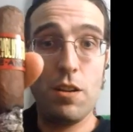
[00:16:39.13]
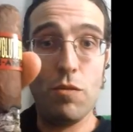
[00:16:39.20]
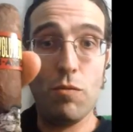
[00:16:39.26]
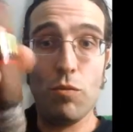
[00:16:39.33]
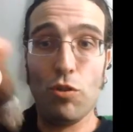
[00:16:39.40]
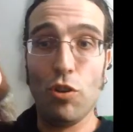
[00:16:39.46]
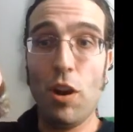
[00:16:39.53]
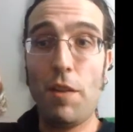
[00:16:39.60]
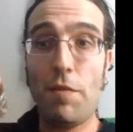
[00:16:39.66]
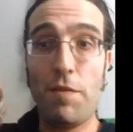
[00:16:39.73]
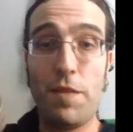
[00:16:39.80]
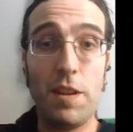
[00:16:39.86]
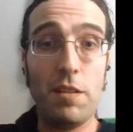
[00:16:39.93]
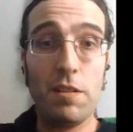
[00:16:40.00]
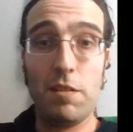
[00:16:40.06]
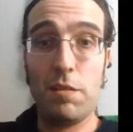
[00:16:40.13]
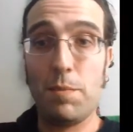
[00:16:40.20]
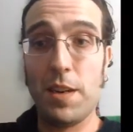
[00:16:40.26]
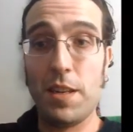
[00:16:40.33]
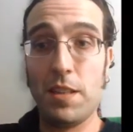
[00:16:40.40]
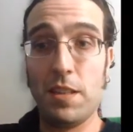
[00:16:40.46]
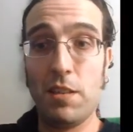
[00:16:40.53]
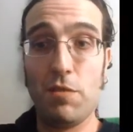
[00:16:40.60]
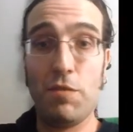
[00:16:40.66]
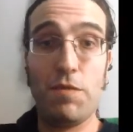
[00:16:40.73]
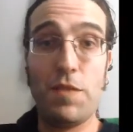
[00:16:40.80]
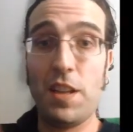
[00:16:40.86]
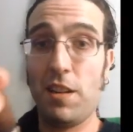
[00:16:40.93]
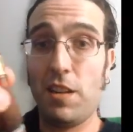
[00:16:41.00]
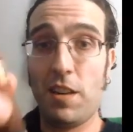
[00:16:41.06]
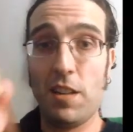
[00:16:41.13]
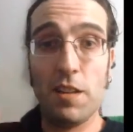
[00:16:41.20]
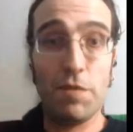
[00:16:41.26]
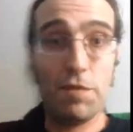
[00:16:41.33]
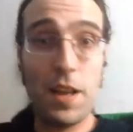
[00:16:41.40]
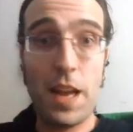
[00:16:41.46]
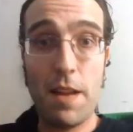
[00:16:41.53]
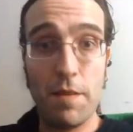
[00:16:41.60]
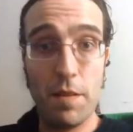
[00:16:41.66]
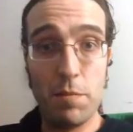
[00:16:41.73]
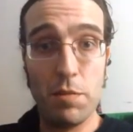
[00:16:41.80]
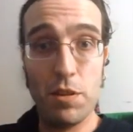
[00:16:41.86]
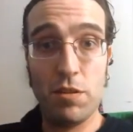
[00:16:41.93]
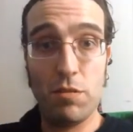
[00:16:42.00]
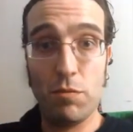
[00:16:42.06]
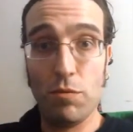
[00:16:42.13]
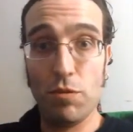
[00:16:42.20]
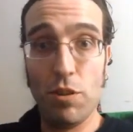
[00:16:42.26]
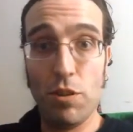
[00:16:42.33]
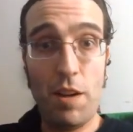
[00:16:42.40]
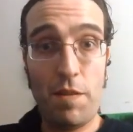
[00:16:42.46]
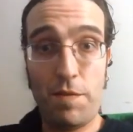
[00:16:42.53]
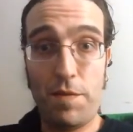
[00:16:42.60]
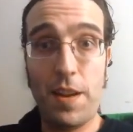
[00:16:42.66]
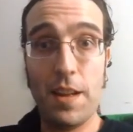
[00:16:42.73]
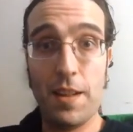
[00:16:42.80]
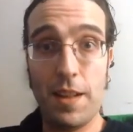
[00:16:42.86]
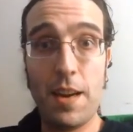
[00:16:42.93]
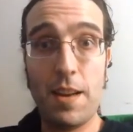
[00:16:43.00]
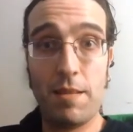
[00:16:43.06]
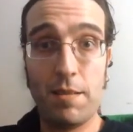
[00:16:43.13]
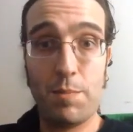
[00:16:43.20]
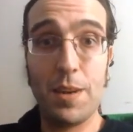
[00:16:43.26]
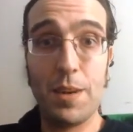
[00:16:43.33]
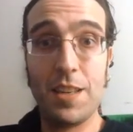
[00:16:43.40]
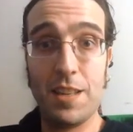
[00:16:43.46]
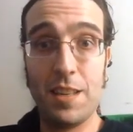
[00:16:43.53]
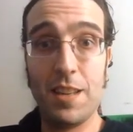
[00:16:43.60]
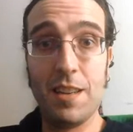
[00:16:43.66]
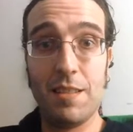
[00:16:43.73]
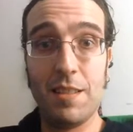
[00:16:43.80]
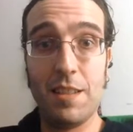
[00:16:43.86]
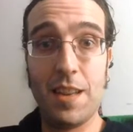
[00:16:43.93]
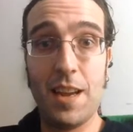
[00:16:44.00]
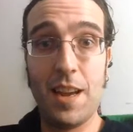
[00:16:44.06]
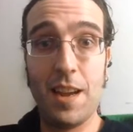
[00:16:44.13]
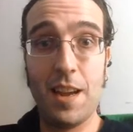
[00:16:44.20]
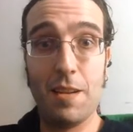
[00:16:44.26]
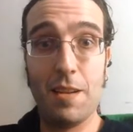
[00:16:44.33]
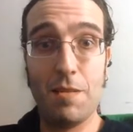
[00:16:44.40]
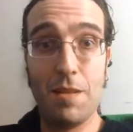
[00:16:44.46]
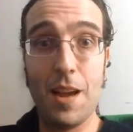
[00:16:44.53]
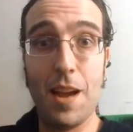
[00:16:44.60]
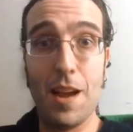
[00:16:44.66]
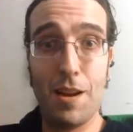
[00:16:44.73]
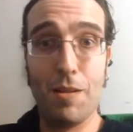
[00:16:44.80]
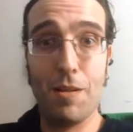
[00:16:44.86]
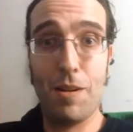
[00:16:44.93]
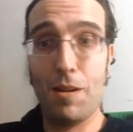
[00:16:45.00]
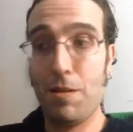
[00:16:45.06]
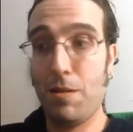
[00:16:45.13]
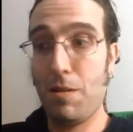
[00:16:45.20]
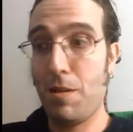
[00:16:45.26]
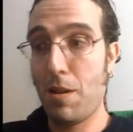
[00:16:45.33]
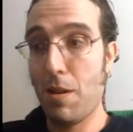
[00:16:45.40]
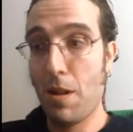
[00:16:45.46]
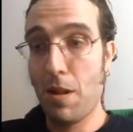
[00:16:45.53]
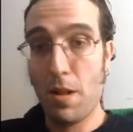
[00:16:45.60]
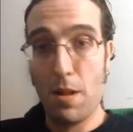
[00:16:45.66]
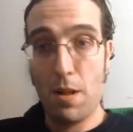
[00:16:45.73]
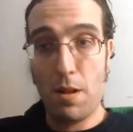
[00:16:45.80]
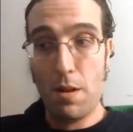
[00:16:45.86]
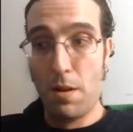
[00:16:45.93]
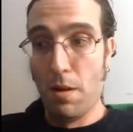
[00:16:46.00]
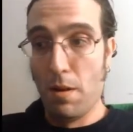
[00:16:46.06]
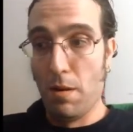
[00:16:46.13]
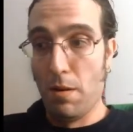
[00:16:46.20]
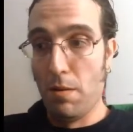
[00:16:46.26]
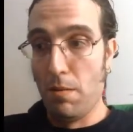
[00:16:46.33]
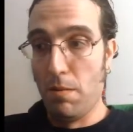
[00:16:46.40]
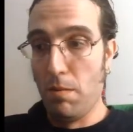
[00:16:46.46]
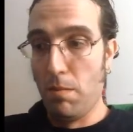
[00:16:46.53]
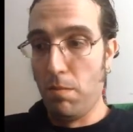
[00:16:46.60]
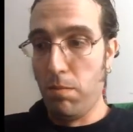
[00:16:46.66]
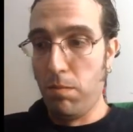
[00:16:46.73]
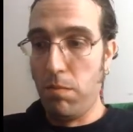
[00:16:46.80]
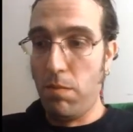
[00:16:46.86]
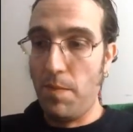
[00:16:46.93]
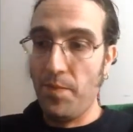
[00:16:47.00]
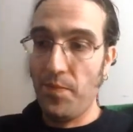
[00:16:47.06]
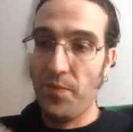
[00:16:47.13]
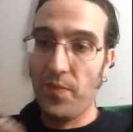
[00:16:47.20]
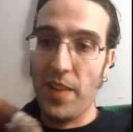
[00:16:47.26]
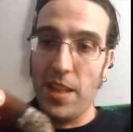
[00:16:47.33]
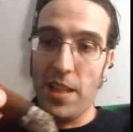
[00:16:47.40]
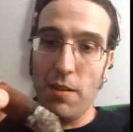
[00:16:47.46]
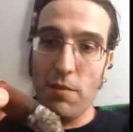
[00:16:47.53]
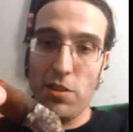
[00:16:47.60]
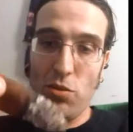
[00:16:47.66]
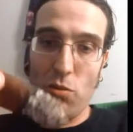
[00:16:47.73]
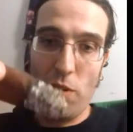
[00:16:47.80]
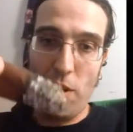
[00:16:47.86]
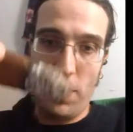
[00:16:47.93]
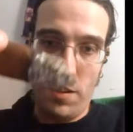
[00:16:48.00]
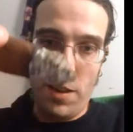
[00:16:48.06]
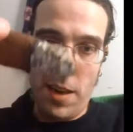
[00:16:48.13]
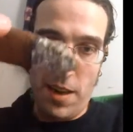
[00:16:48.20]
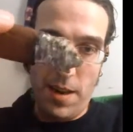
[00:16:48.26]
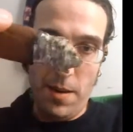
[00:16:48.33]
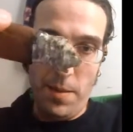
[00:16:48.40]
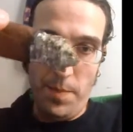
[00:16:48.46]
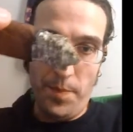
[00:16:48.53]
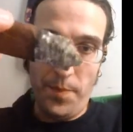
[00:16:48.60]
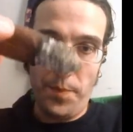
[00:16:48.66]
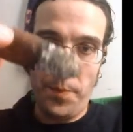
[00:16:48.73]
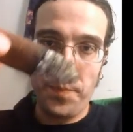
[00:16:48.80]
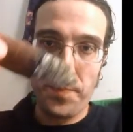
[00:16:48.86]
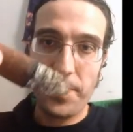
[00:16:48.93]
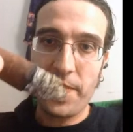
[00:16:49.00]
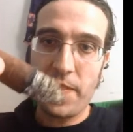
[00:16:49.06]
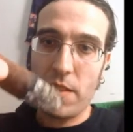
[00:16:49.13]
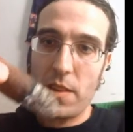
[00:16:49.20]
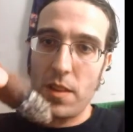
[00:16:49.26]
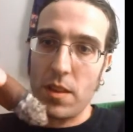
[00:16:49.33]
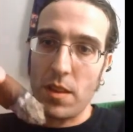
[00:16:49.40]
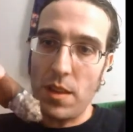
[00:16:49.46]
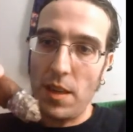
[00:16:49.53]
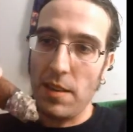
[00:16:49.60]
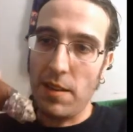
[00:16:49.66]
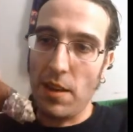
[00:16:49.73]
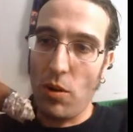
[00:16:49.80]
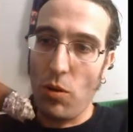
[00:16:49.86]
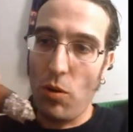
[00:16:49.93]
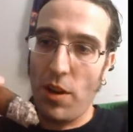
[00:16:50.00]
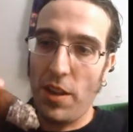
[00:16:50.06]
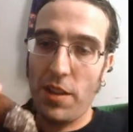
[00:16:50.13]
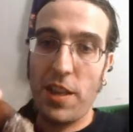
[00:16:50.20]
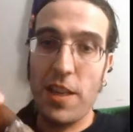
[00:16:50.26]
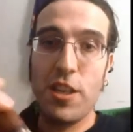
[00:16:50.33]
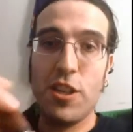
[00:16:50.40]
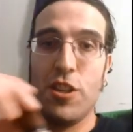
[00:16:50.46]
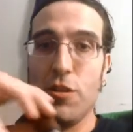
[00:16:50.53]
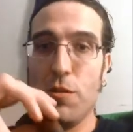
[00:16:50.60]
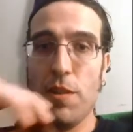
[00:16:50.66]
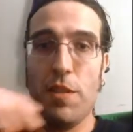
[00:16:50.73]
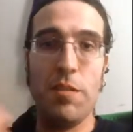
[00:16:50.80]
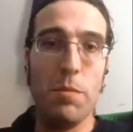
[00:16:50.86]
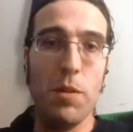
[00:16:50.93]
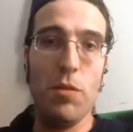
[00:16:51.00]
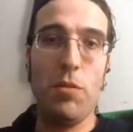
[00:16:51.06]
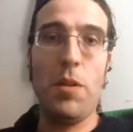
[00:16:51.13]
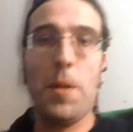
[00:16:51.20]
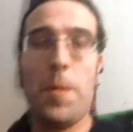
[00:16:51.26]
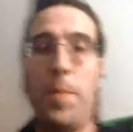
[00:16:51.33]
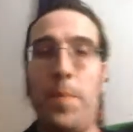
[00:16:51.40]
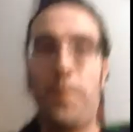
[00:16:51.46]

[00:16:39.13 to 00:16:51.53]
You will not feel the spongy. You'll feel it in the flavor, but you will not feel any sponginess in the hand at all. Ooh. And there is oil in here. It's an oily, chewy smoke.